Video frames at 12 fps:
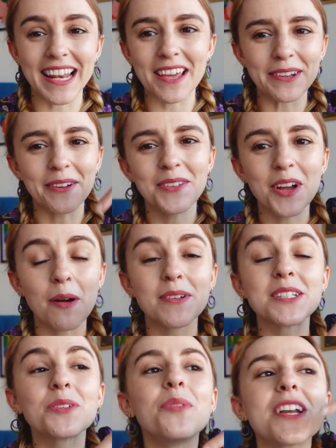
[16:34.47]
Let me know in the
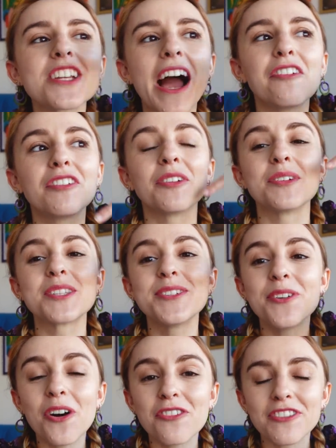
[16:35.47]
comments which outfit was
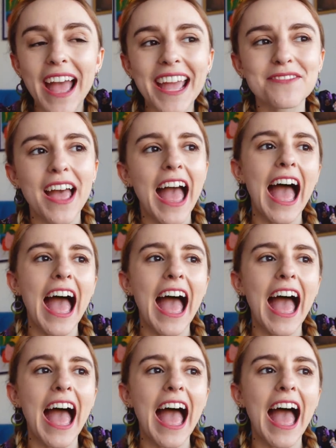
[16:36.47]
your fave,